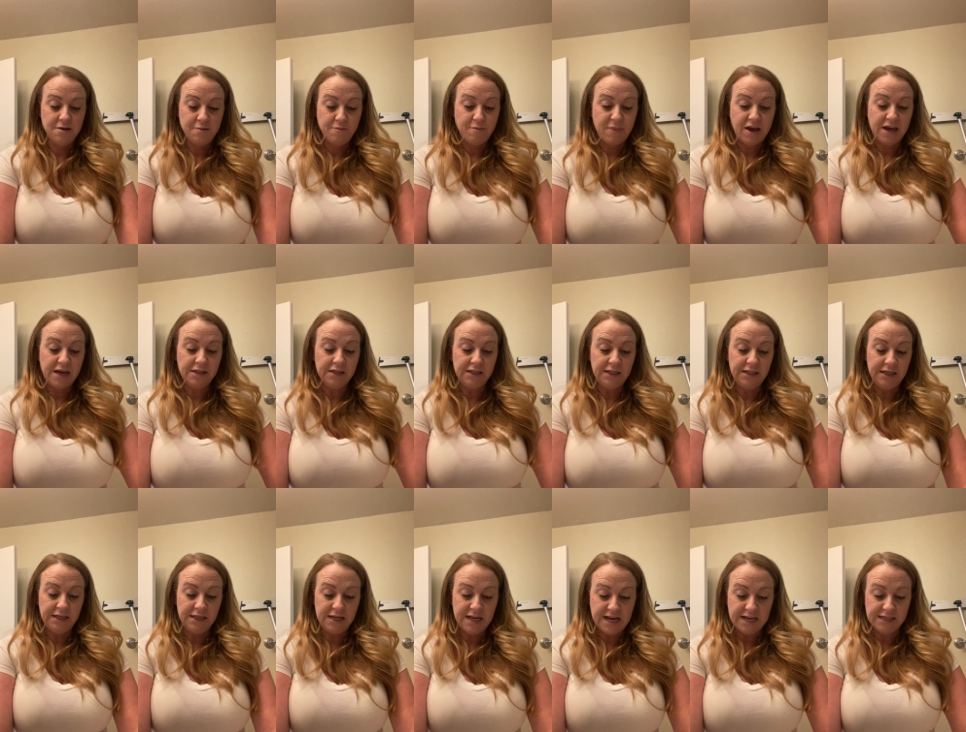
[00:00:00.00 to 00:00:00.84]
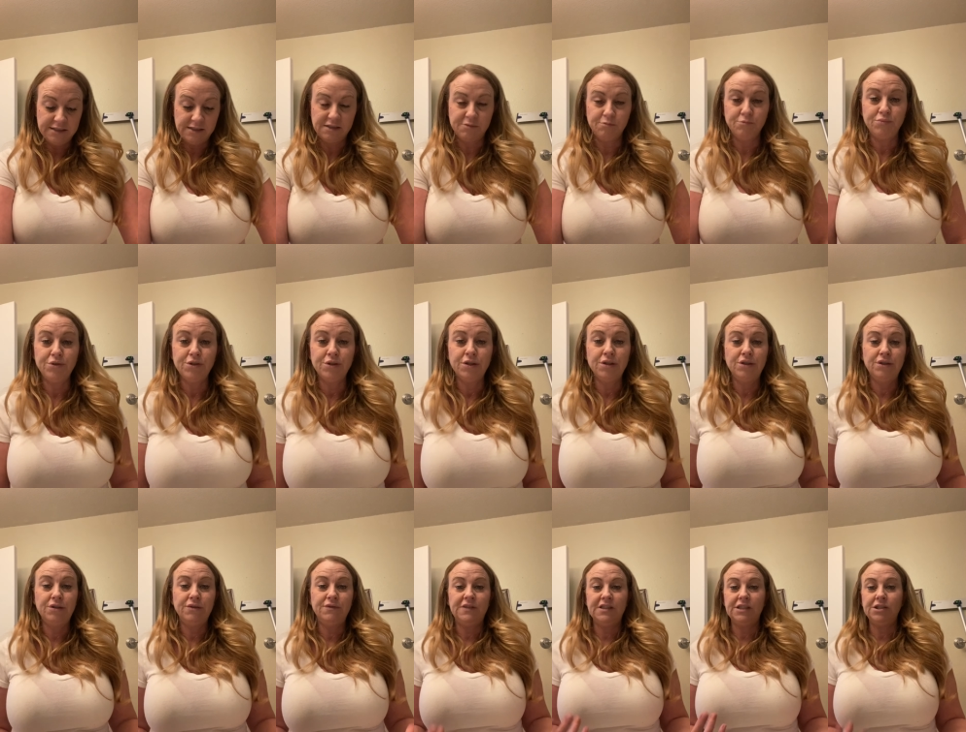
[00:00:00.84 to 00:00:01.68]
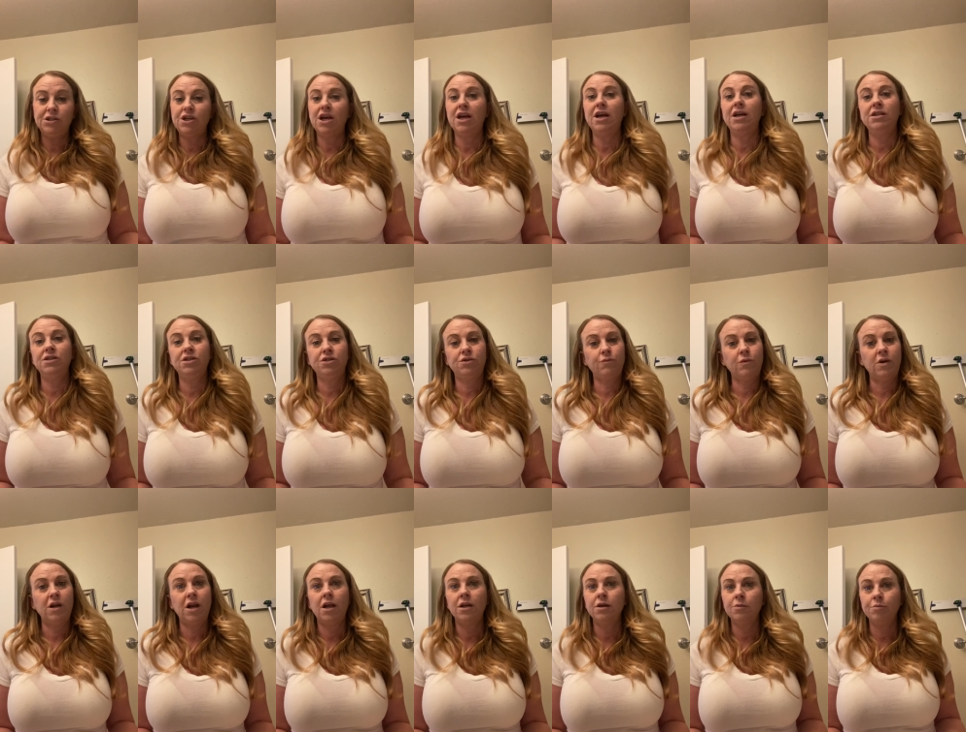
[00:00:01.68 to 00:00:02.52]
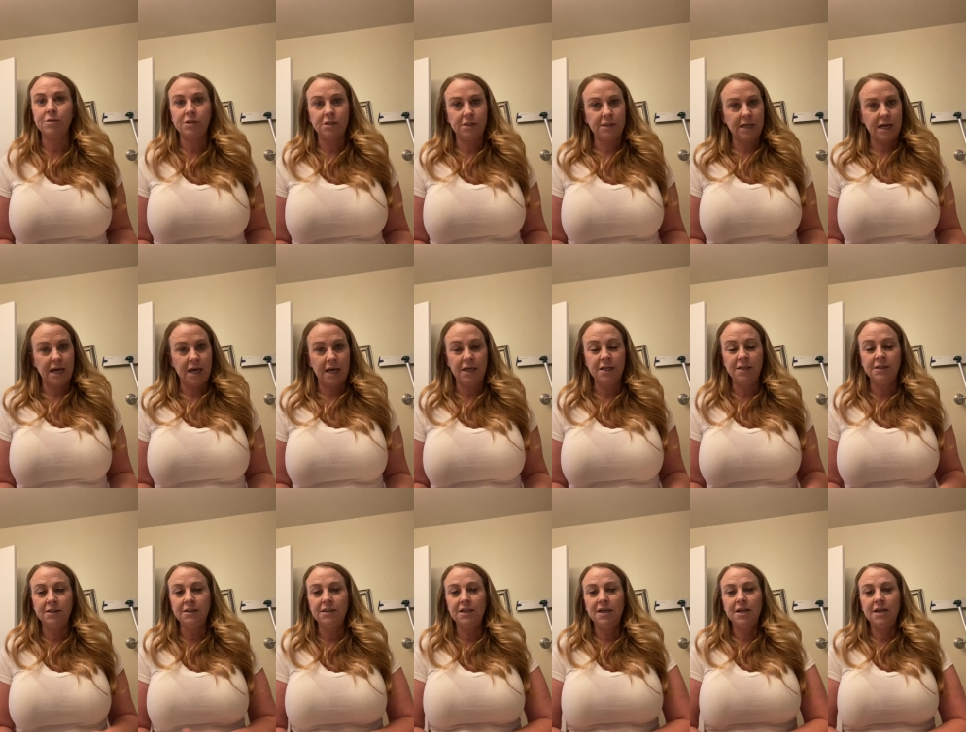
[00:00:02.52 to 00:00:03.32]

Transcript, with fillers: My cleaning has improved and changed 100%.